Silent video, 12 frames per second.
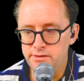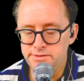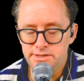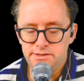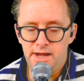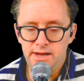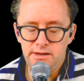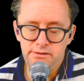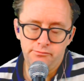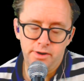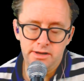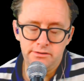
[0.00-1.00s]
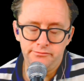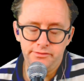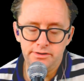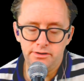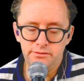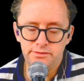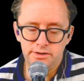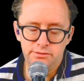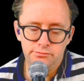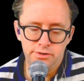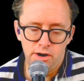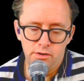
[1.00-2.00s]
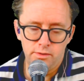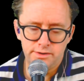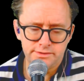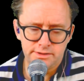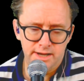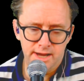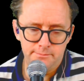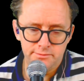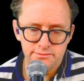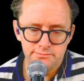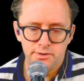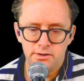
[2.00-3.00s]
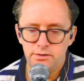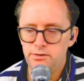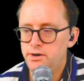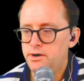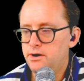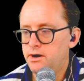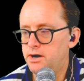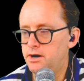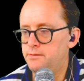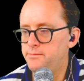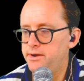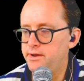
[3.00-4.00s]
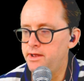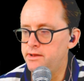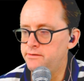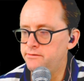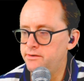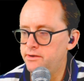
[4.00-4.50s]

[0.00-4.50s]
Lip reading: It's a naive way to feel that you know what's going to happen tomorrow, and